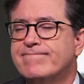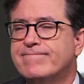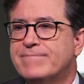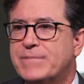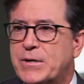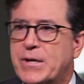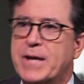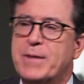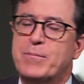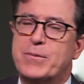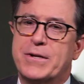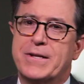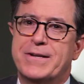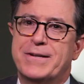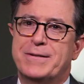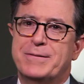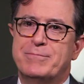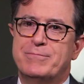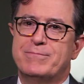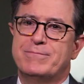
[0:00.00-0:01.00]
Okay, pretty
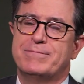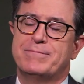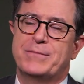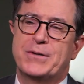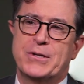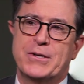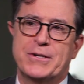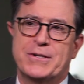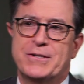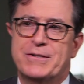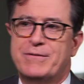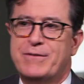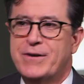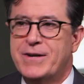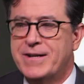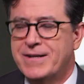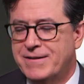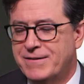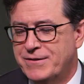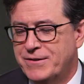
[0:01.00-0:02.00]
good. Pretty good. You're,
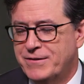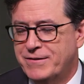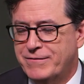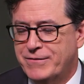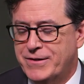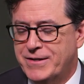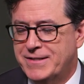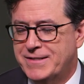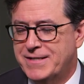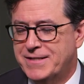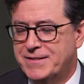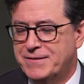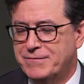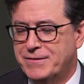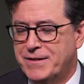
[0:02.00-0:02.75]
very, uh, you're a very attentive